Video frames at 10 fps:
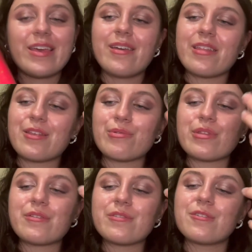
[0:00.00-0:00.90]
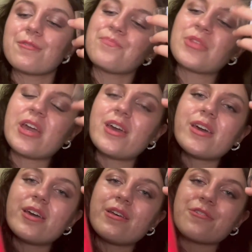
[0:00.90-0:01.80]
That's what this is.
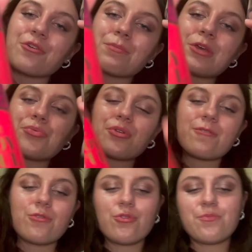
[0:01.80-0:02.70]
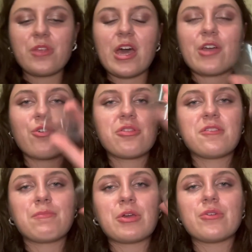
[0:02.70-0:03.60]
So Be Joyful. I got
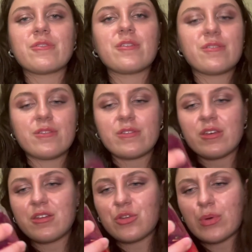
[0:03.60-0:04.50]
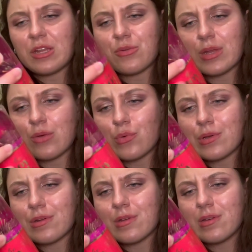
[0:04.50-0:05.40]
this because this is the
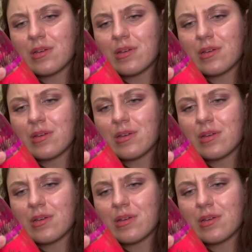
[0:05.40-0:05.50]
2021